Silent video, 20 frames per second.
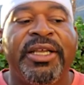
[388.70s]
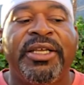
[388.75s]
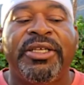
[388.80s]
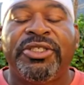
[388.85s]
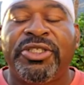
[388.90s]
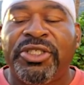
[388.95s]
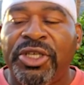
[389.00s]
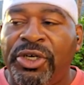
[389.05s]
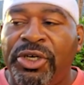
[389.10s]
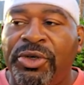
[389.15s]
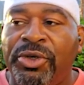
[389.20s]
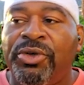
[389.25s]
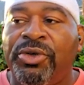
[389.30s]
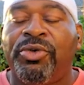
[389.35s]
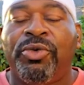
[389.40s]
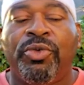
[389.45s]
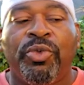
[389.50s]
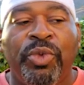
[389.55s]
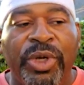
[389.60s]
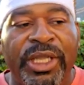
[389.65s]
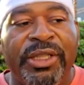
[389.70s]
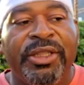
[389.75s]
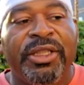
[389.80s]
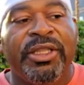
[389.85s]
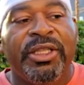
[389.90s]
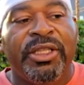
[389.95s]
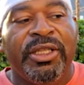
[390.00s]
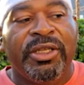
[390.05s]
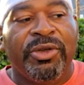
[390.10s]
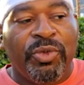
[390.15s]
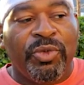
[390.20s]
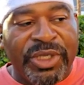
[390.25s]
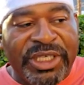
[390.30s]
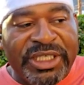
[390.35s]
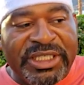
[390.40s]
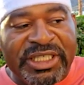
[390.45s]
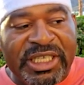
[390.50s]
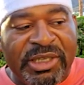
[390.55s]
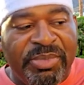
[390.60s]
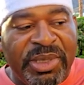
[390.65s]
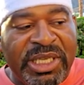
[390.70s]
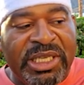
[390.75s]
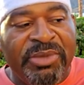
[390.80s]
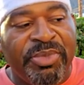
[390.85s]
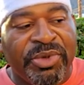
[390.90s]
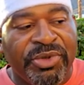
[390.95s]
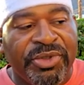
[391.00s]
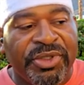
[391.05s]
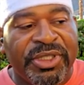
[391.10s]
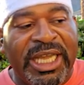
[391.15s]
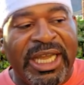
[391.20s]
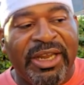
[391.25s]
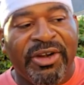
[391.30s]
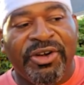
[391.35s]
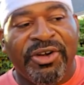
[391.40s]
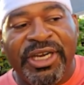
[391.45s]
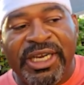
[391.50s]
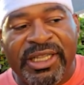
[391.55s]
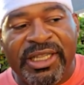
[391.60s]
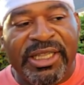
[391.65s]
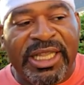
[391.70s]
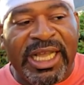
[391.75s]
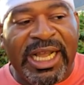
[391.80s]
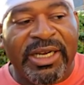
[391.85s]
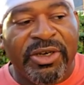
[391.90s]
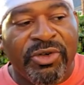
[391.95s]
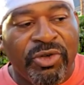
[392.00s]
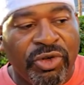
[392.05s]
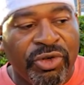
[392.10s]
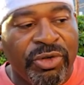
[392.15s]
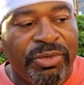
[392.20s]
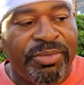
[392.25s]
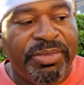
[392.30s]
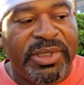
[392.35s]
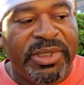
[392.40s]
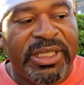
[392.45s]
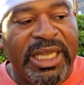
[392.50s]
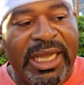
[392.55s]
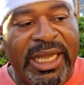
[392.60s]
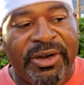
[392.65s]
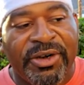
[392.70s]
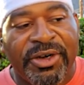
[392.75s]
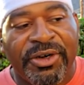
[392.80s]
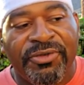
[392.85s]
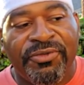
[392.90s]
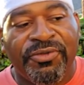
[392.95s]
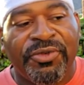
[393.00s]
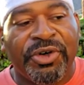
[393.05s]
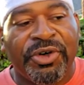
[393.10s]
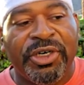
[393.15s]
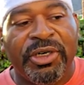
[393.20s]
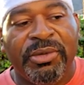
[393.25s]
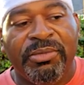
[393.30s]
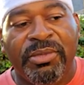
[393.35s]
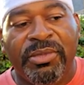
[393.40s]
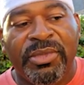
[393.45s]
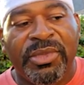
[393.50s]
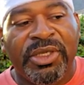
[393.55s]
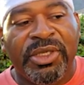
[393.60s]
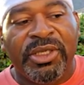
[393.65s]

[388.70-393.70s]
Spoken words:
So when we see people that are in that group that are from